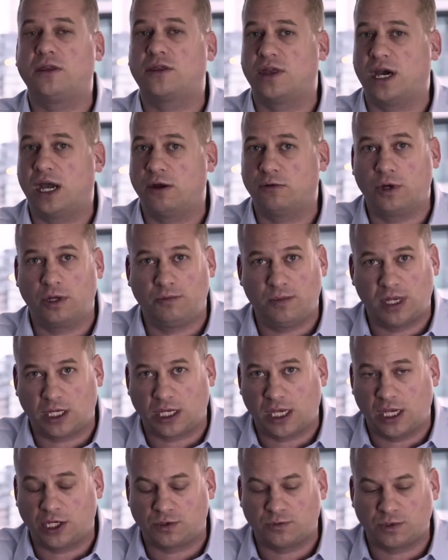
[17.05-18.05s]
the thyroid
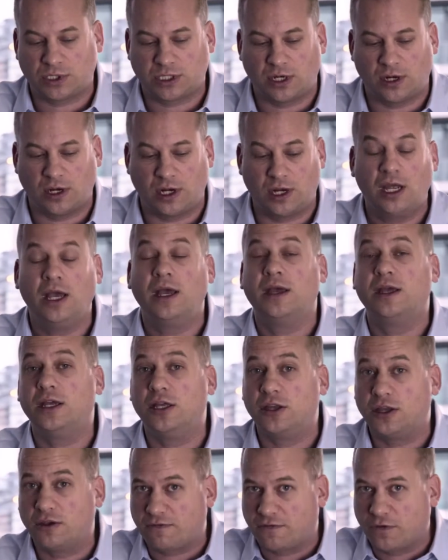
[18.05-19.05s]
medication was started
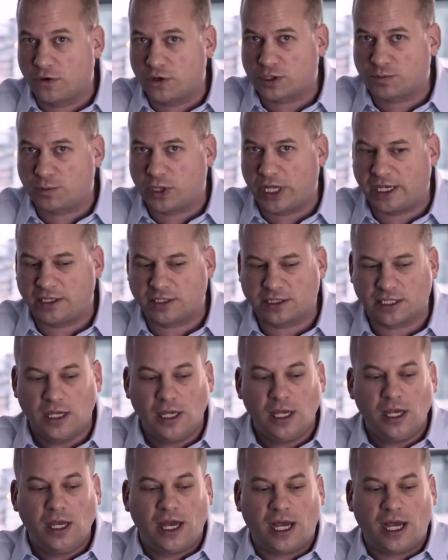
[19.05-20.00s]
in the first place.